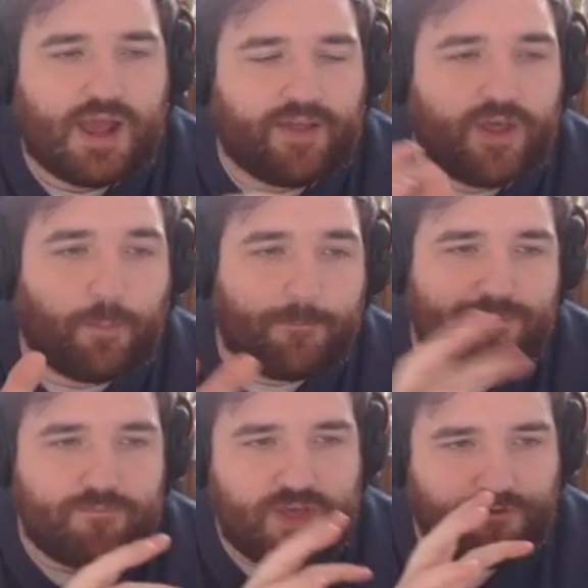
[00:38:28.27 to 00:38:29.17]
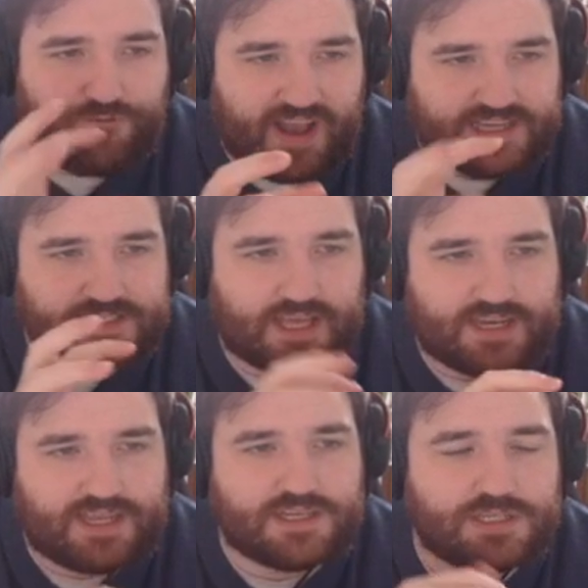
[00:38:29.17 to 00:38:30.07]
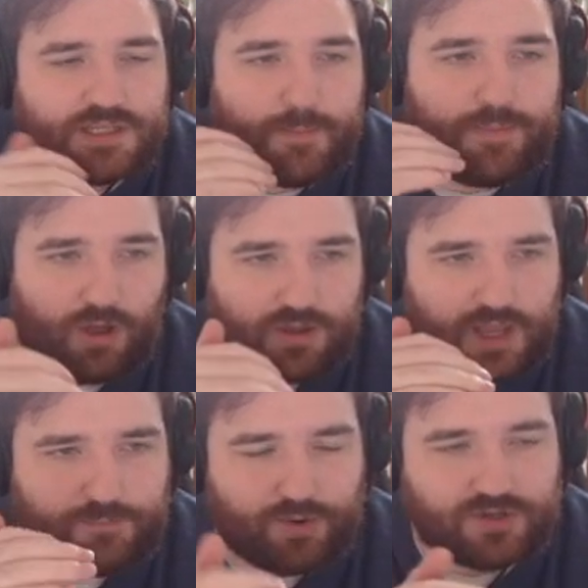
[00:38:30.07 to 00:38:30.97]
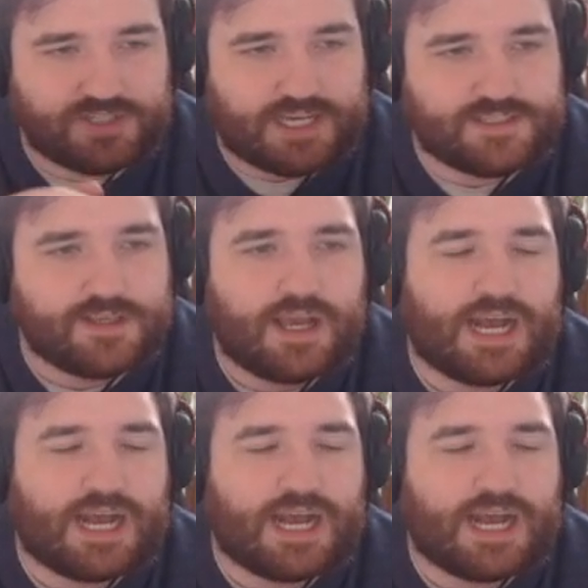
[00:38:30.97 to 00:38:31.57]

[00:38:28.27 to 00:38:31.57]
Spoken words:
and they'll factor that into their blocking process